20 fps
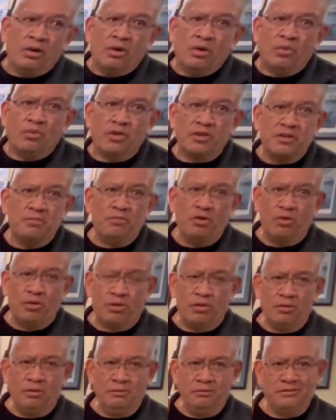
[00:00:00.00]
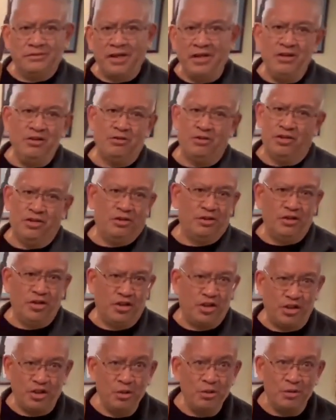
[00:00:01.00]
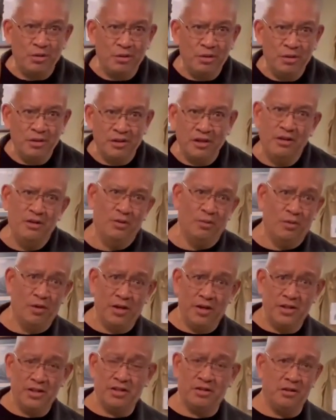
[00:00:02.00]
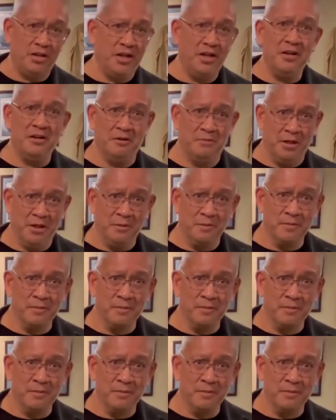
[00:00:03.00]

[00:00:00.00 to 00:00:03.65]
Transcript: was more dangerous to the shooter than it was to the enemy.